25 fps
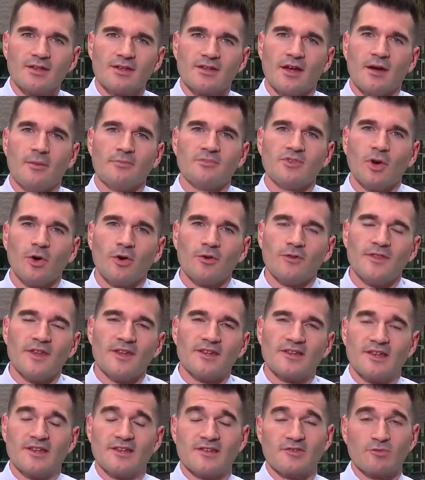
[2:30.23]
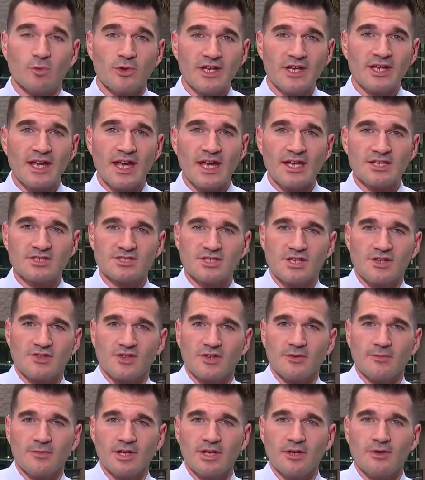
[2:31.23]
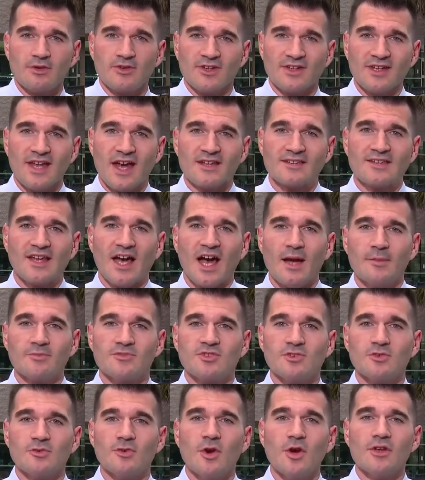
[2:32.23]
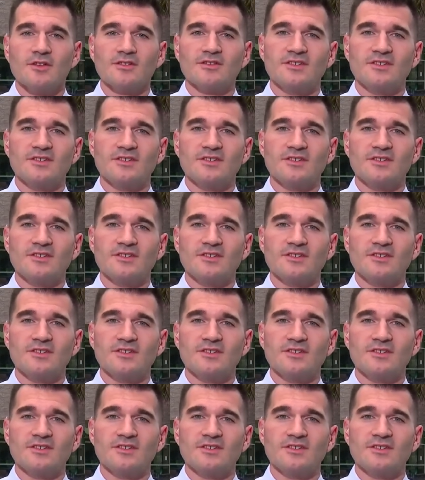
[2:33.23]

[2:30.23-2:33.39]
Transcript: So I'm told that this weekend she's going to be using that time to